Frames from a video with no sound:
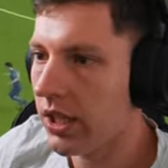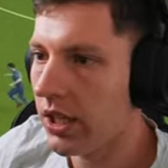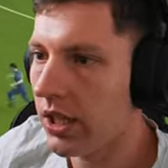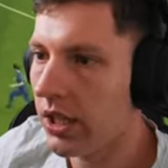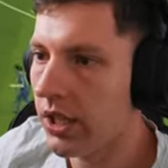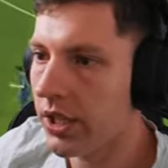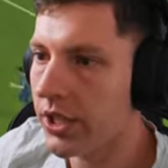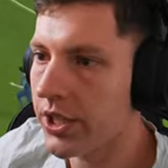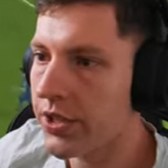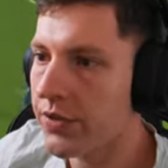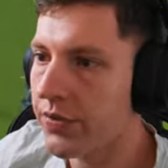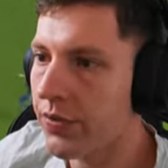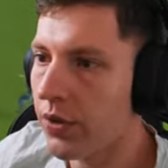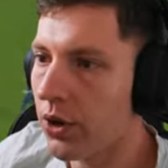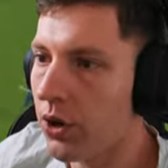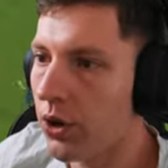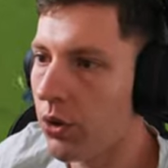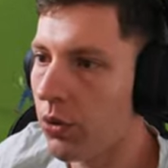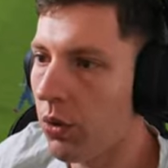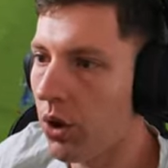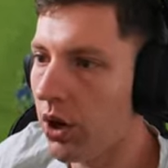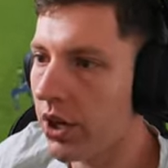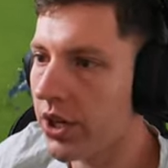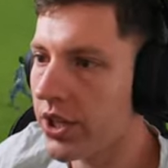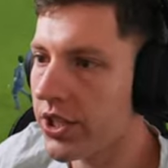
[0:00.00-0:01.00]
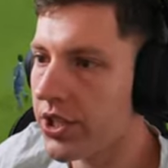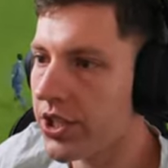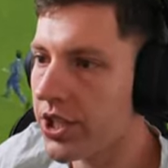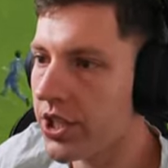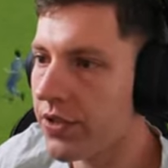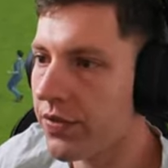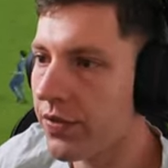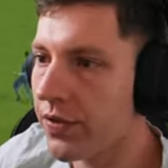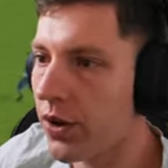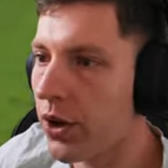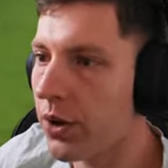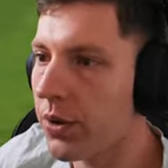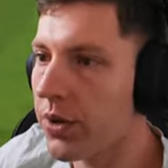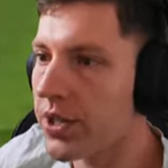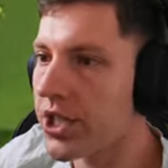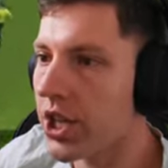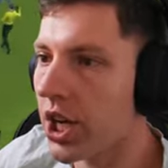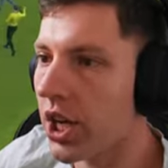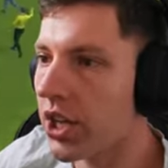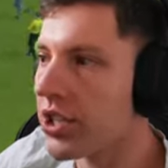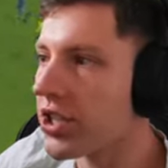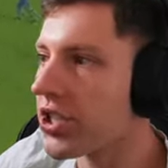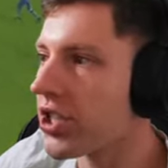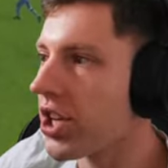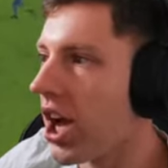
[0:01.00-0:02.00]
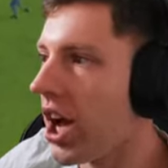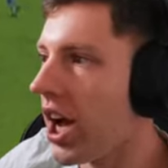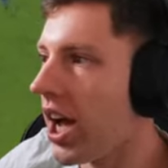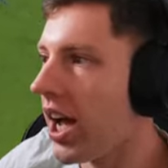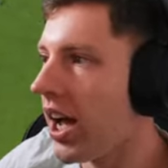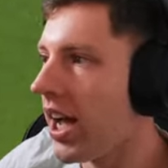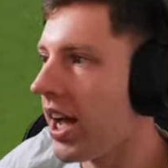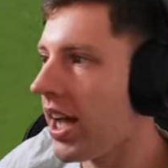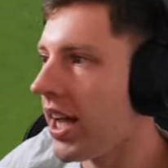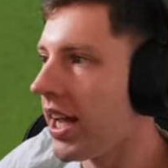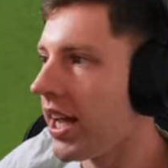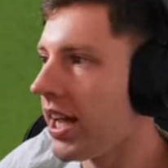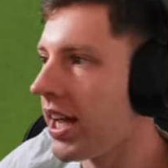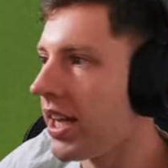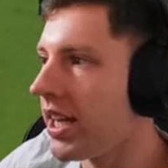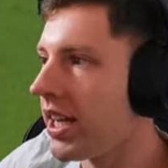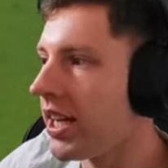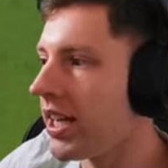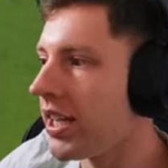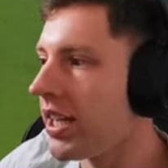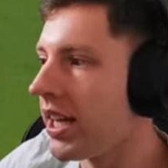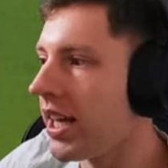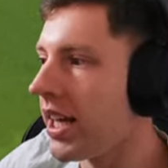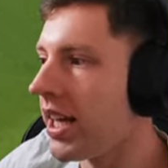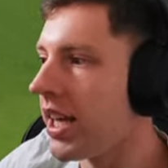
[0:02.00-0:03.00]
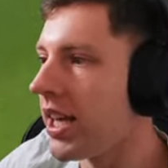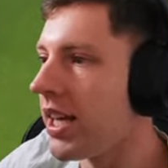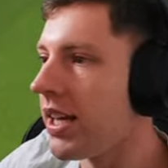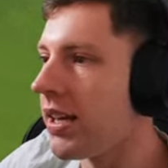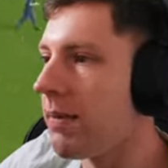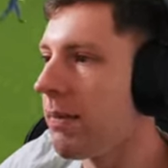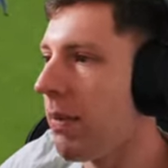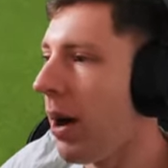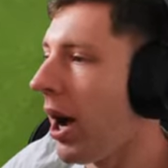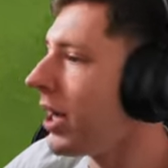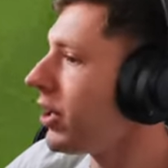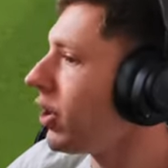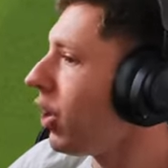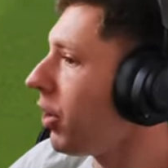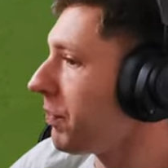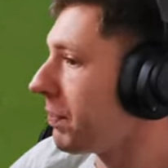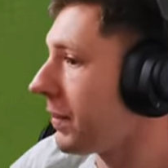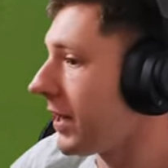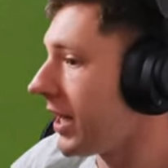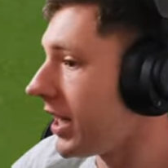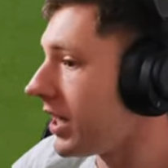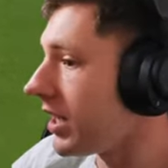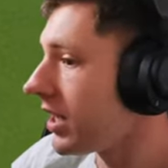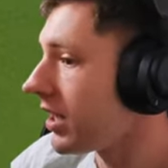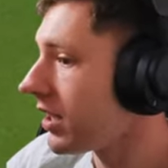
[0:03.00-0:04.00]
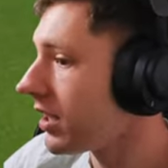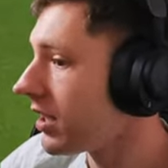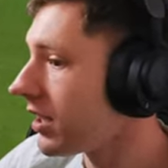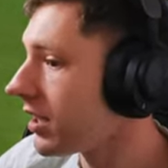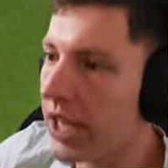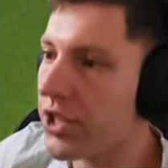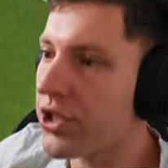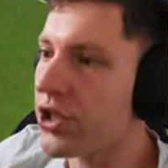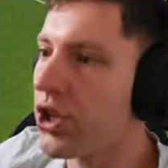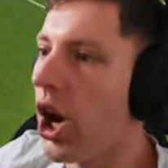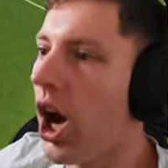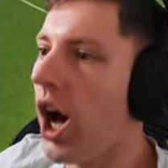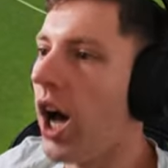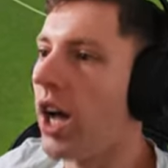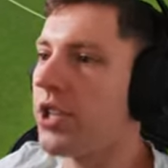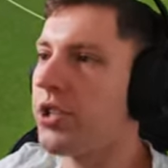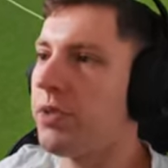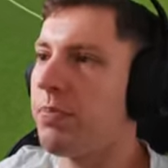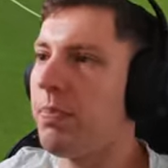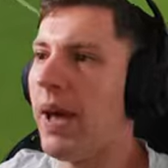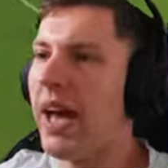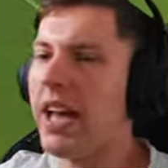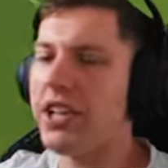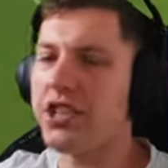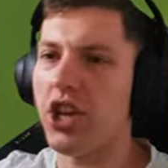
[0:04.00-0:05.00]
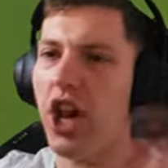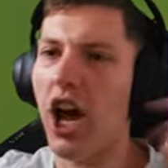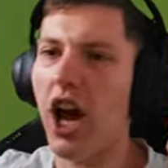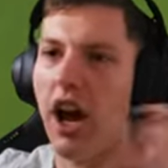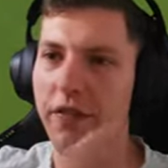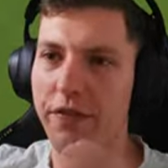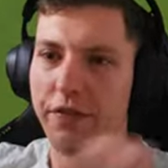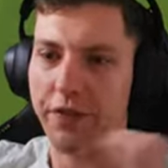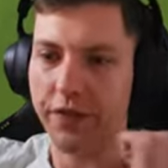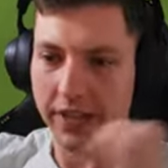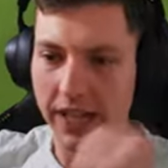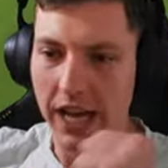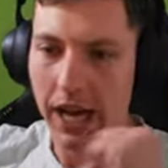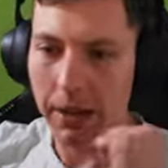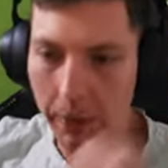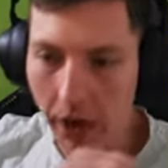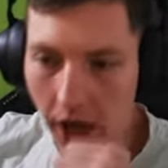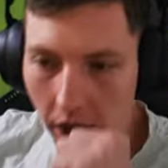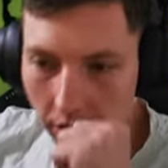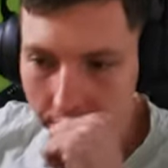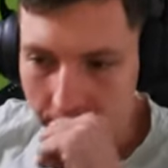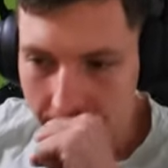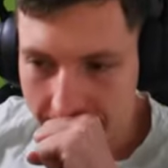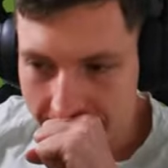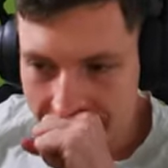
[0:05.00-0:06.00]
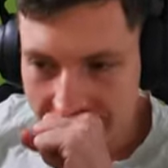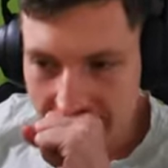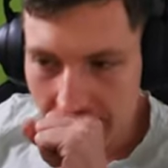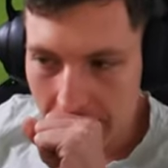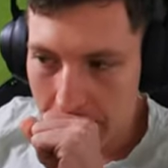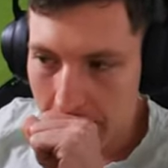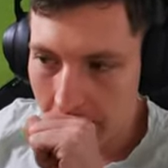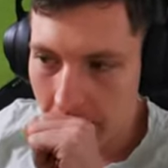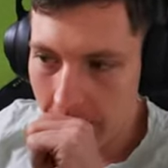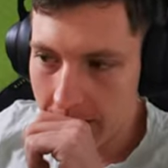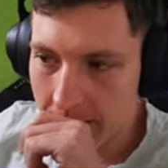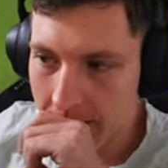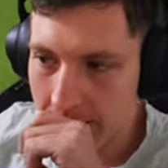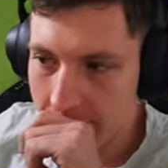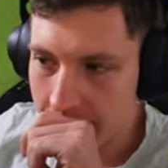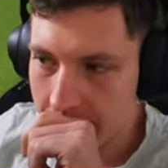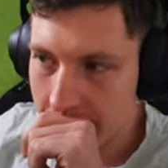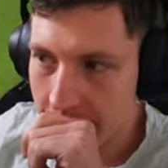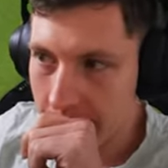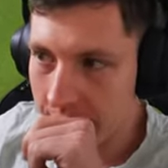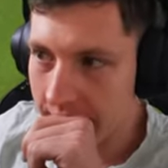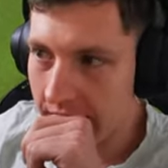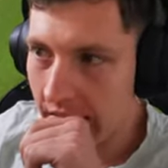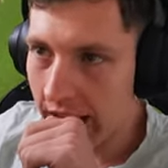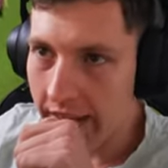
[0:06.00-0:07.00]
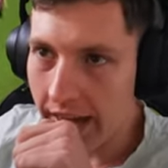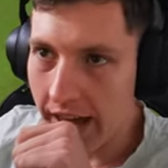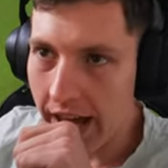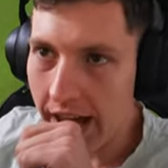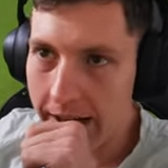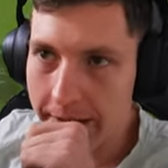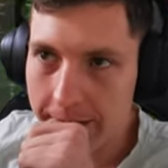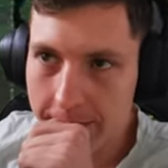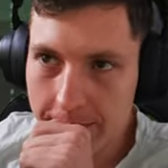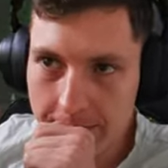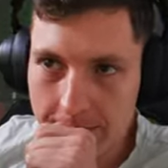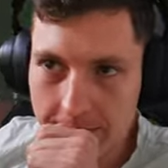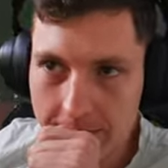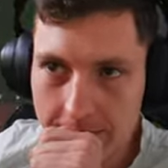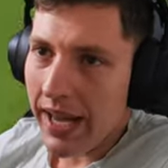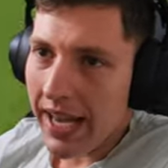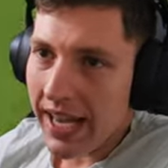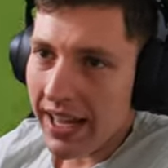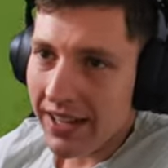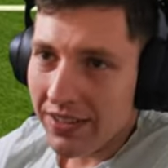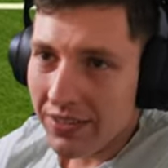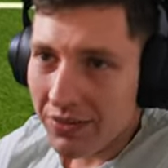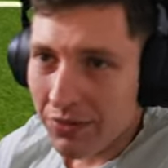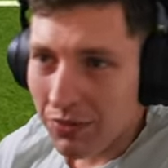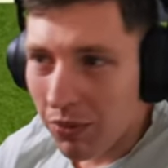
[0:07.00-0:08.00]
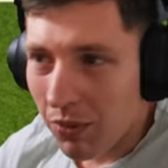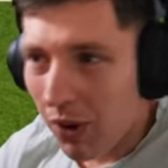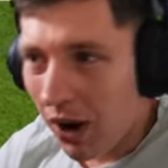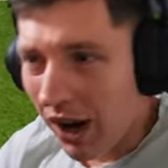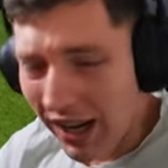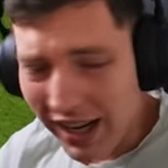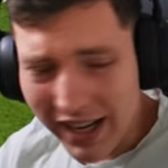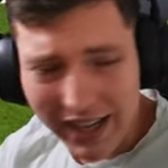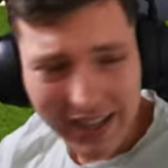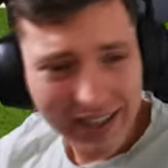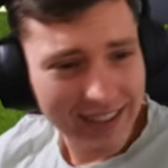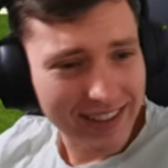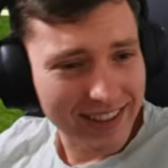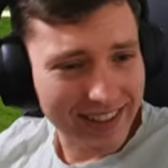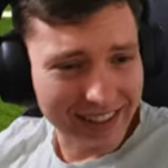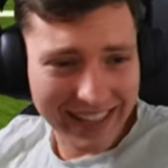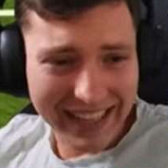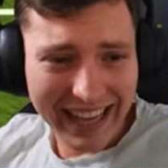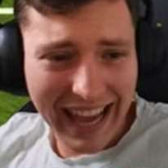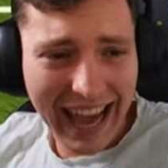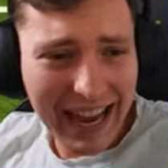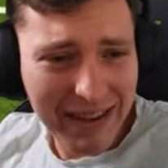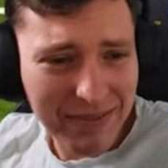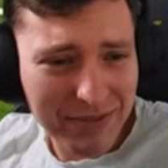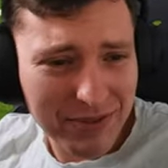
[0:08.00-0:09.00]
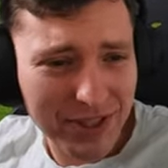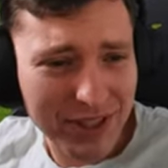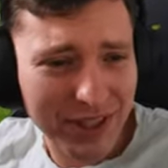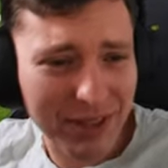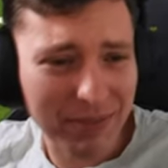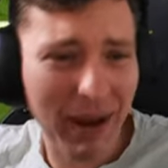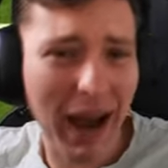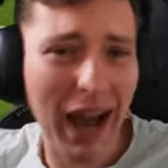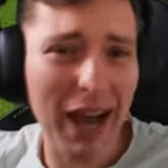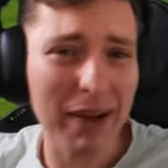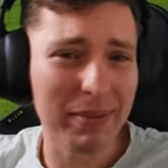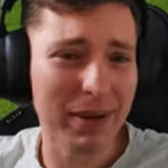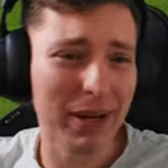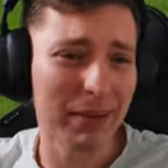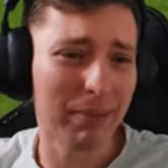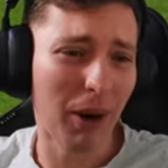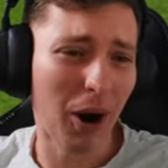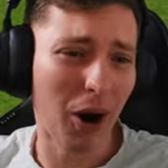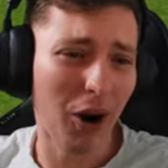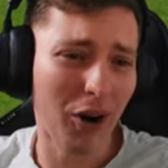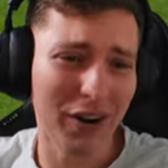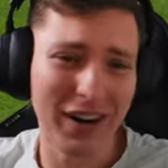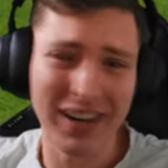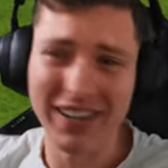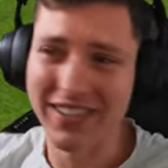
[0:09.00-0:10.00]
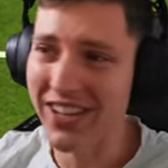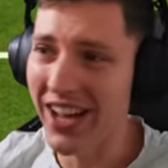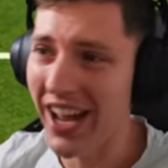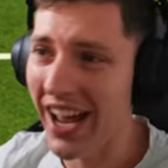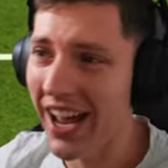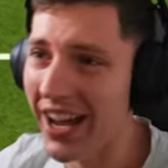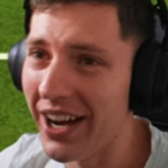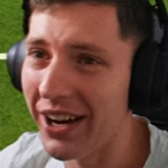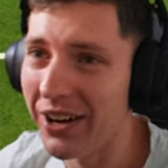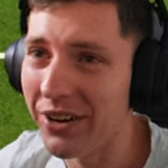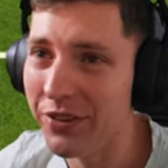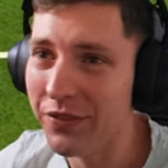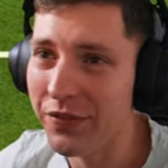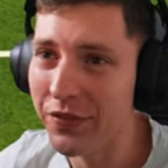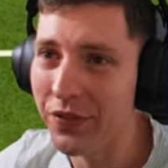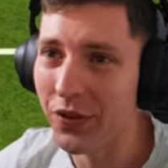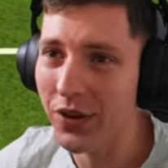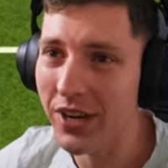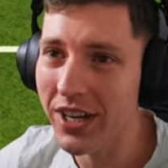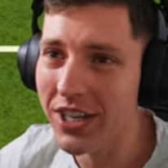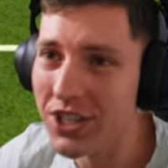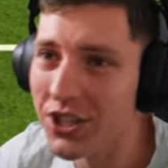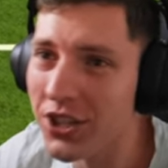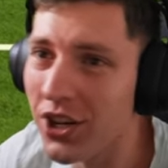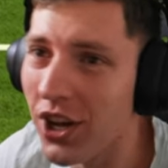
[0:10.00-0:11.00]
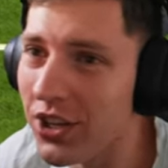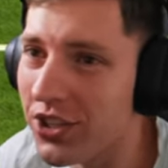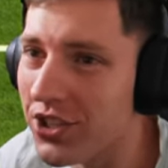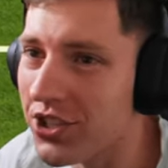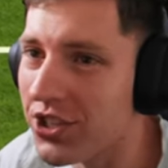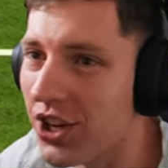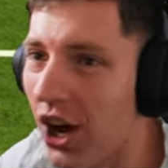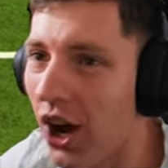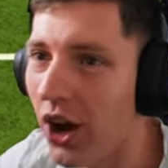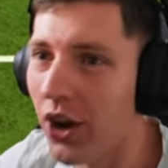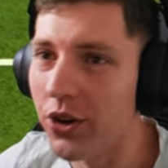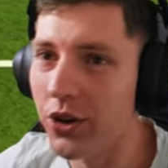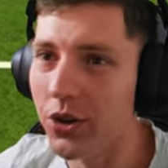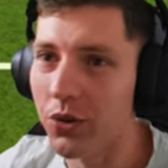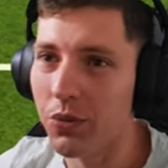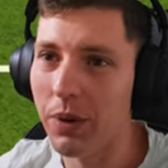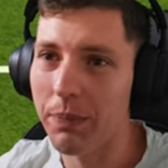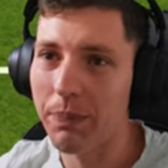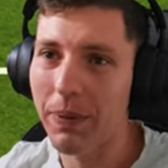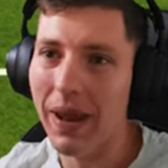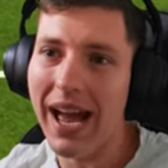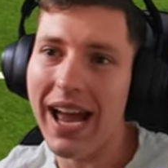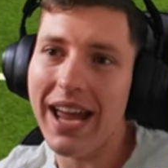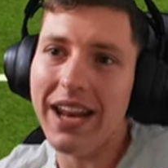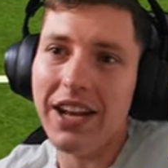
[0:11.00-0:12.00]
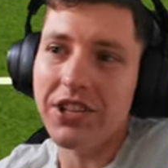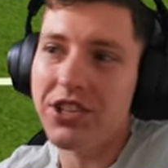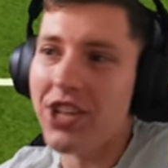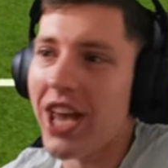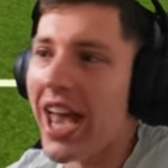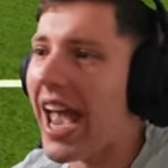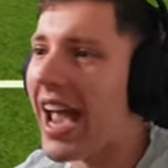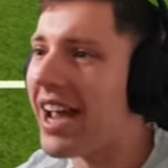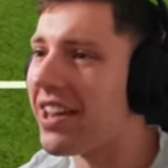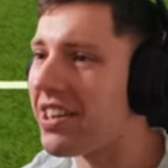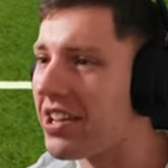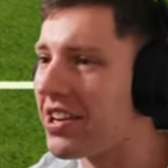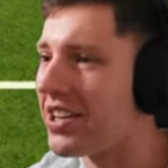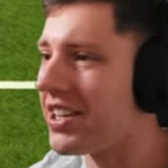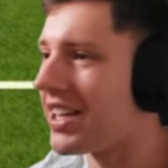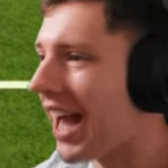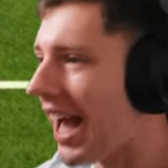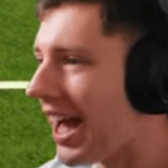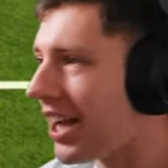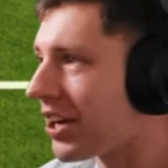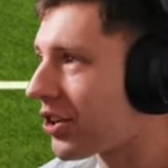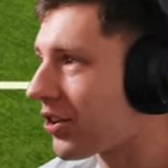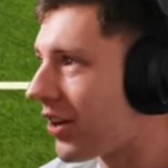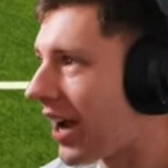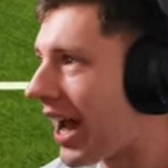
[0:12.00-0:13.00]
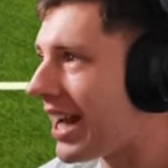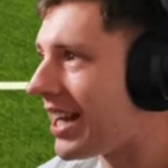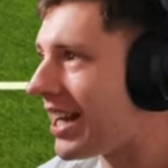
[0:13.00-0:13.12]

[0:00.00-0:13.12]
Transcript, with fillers: Oh, he's through. Watkins is through. Is he onside? He might not be. He's not. Piss off. Come on. Come on. We'll take that. Man, why? The games at the moment are boring as hell. Three shots total. We're playing attack and can't